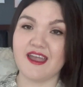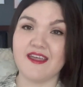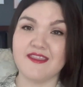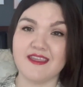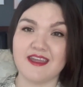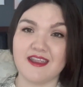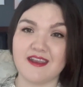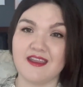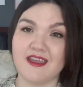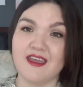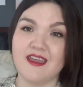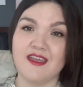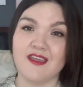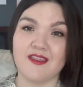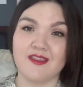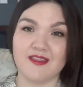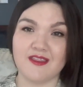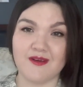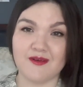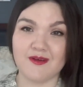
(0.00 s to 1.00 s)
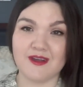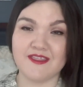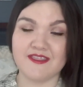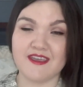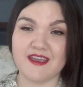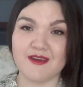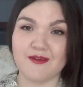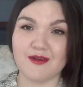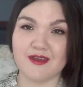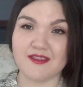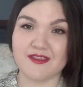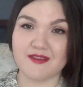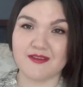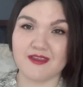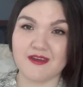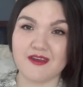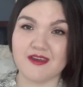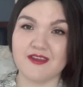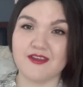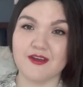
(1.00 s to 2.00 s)
And then the one thing with
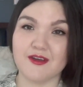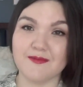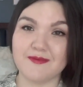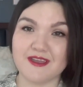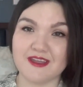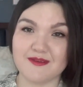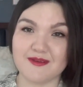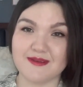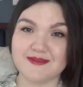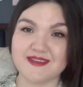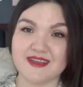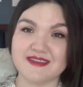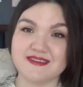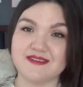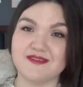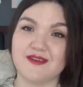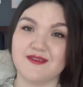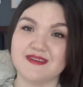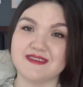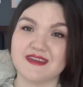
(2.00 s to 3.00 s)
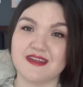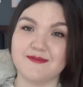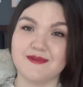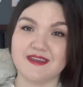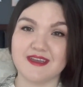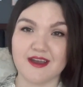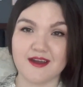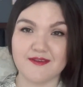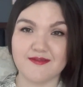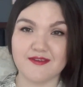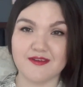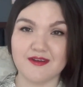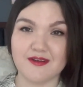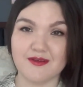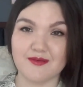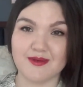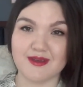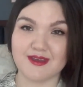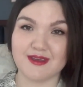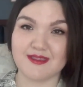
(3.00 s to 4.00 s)
the European websites, you always gotta be
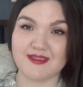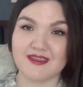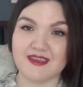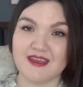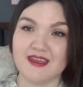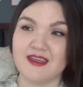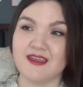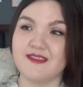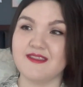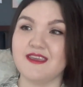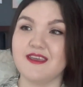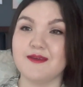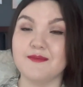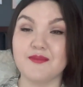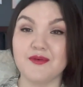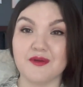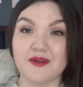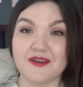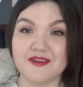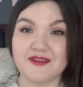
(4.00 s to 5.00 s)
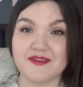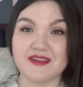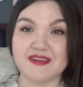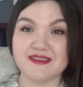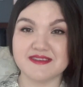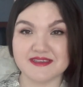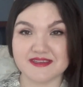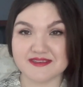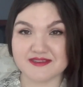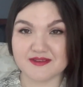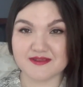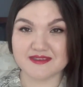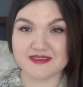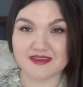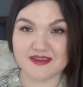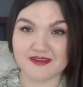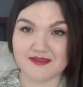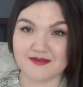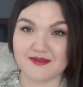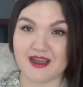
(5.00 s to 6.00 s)
careful with the import duties because those
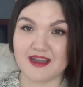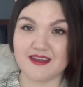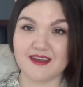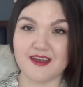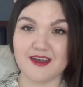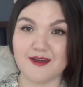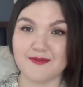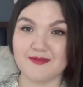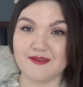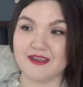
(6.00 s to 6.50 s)
could rack up.